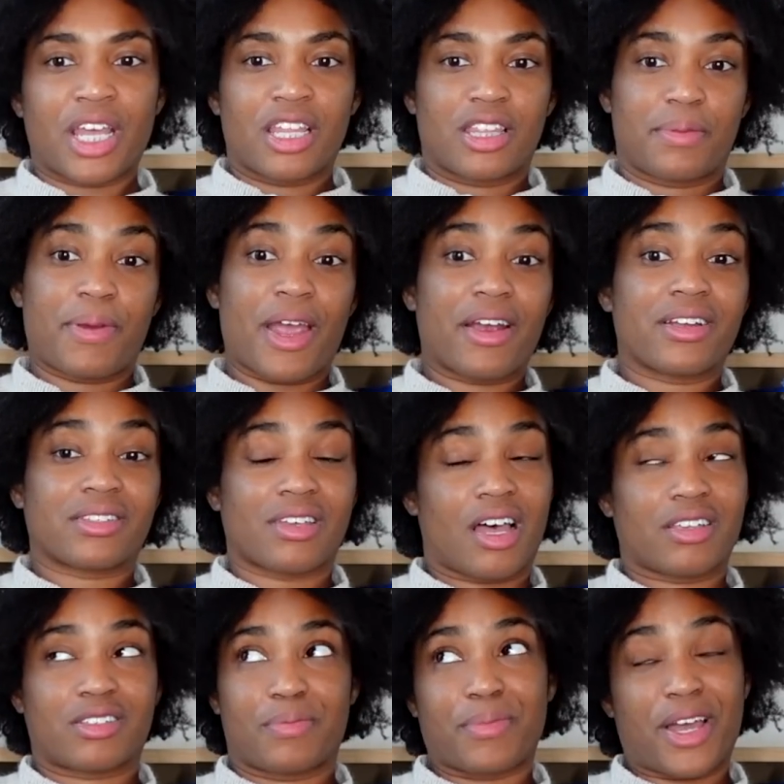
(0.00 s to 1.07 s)
The parents
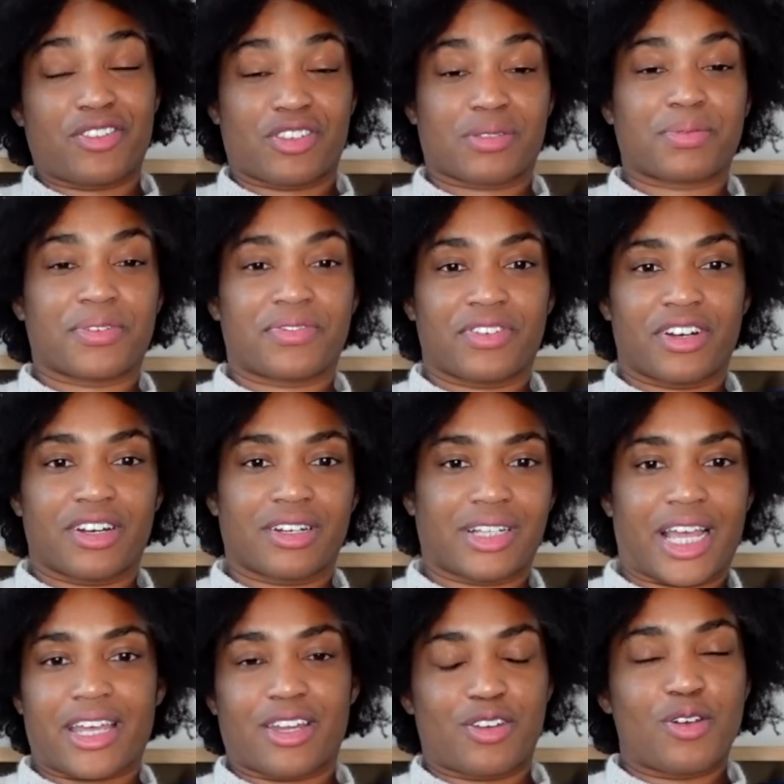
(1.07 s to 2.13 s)
also might just prefer
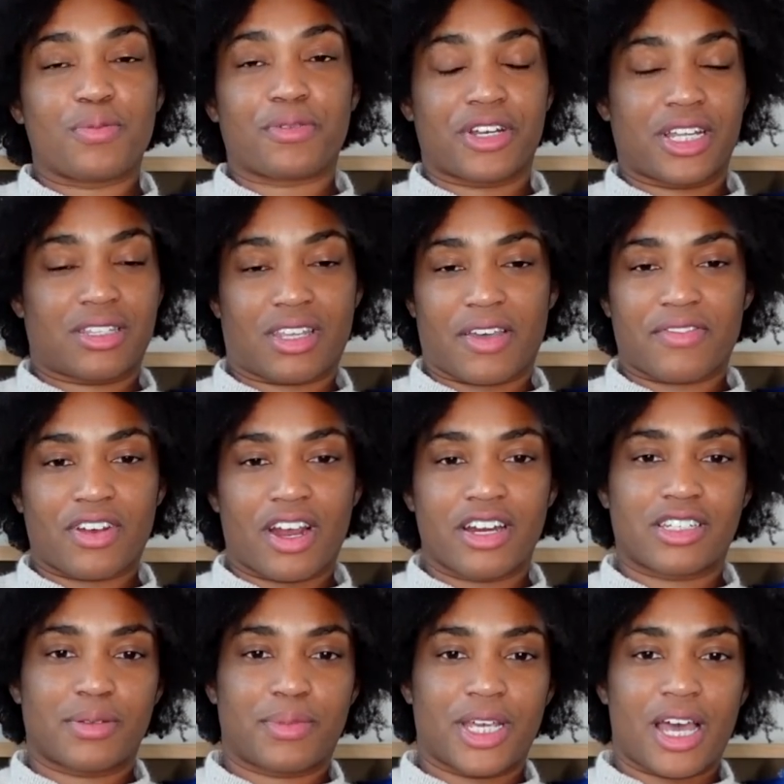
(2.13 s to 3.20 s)
an Uber Eats gift card,
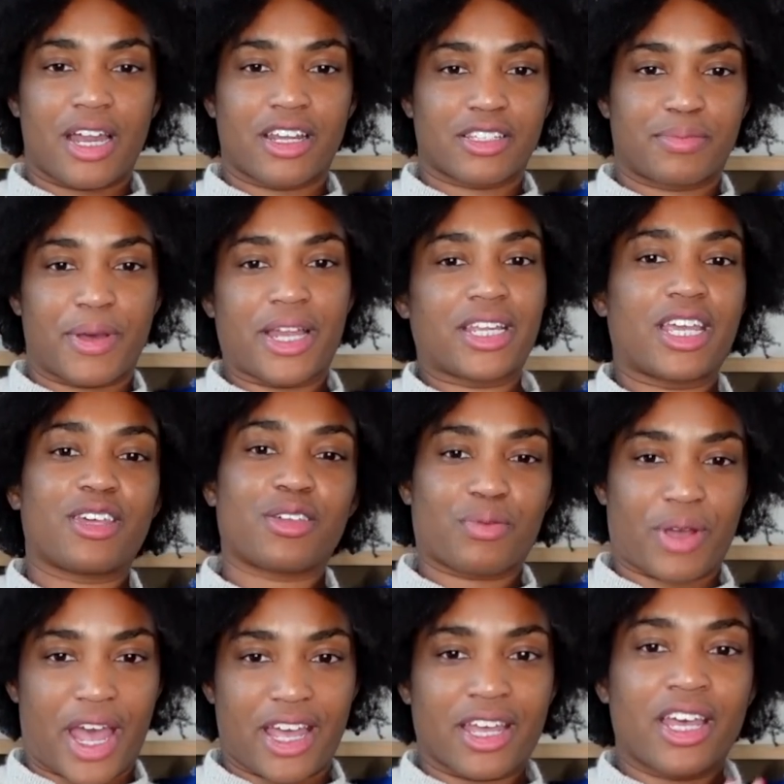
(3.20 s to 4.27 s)
to be honest, but either
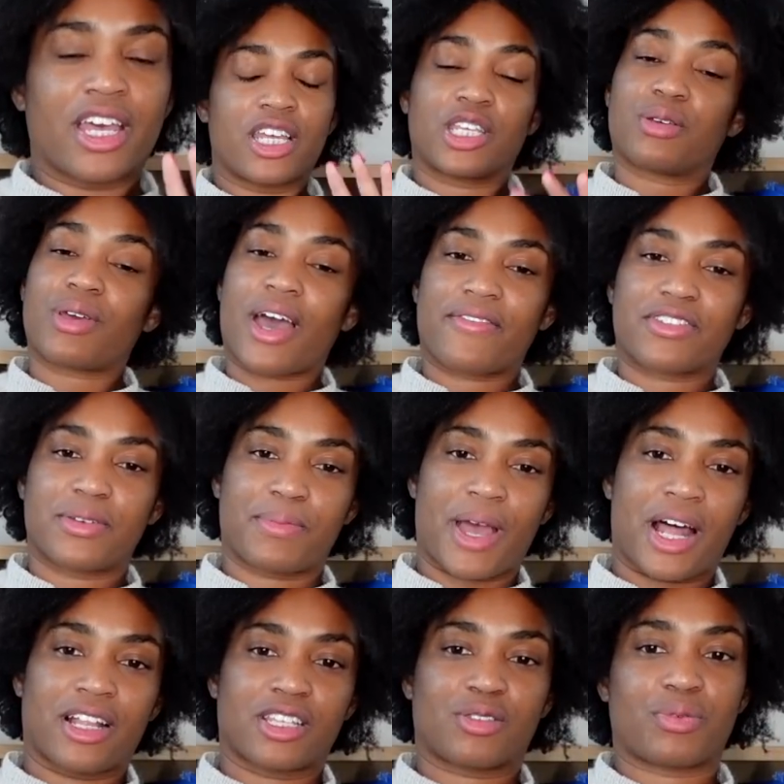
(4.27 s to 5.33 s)
way, you have to
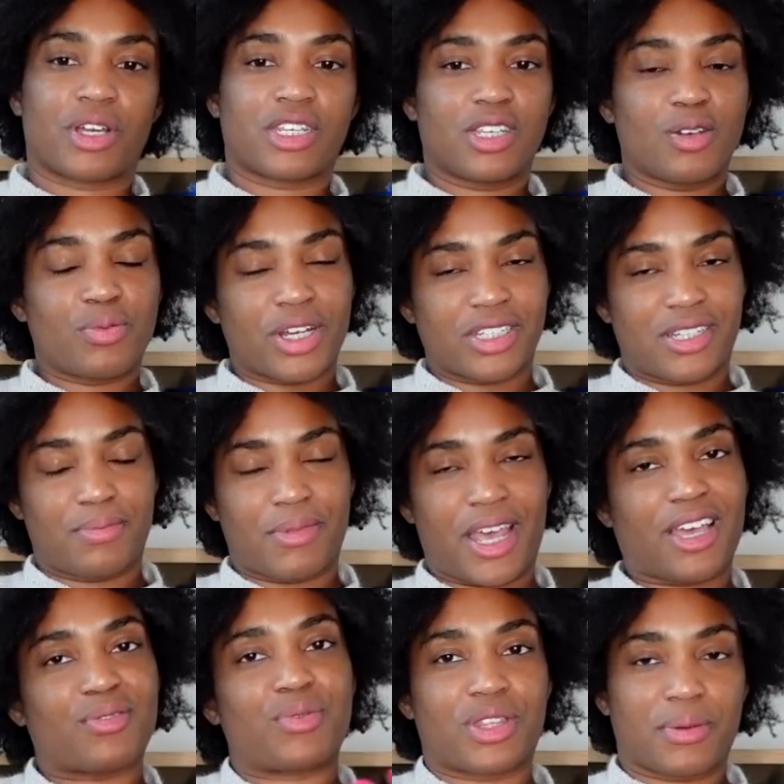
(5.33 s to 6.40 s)
balance what you want to
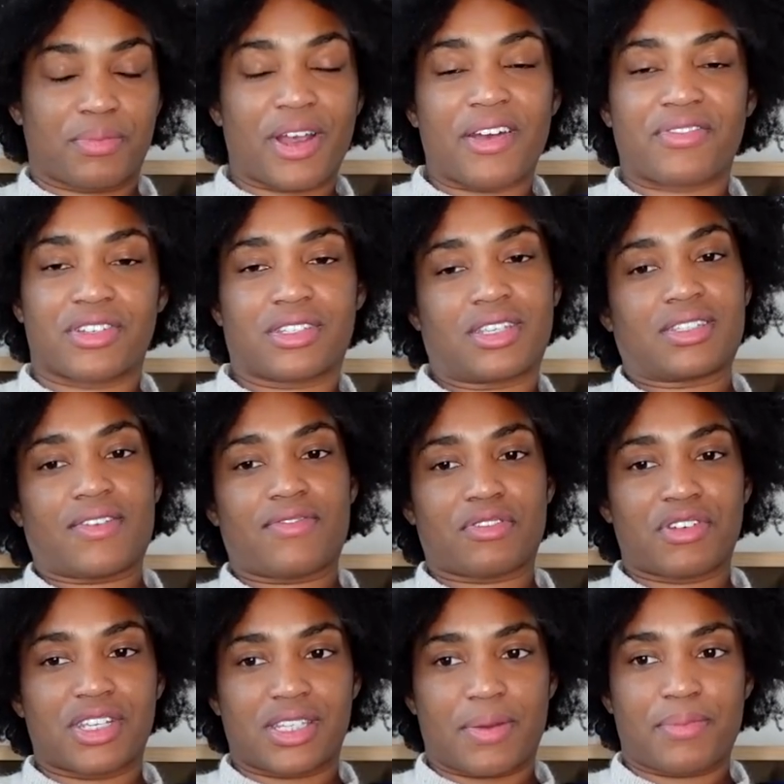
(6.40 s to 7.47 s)
make with the preferences of the
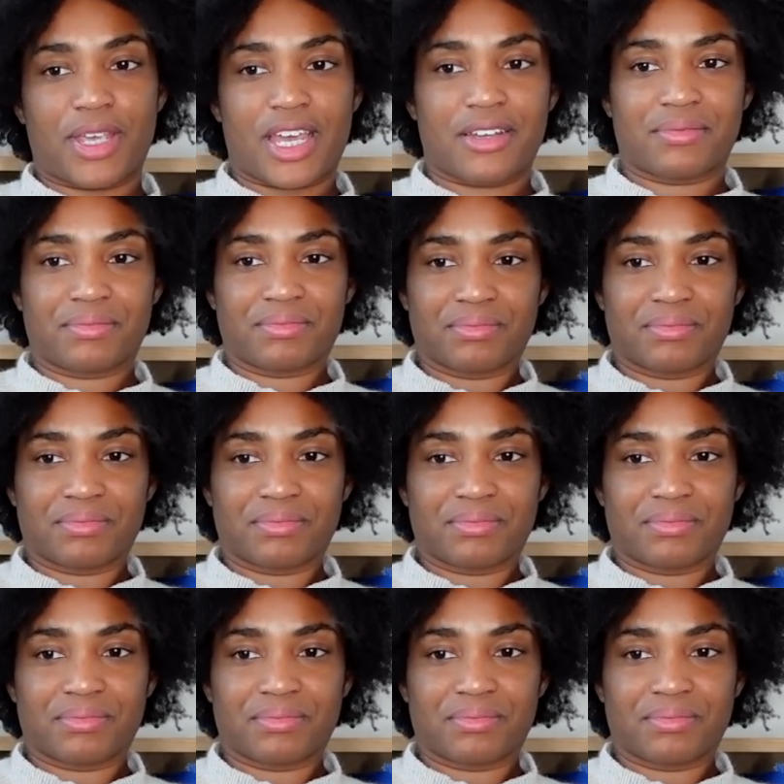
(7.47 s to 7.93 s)
recipient.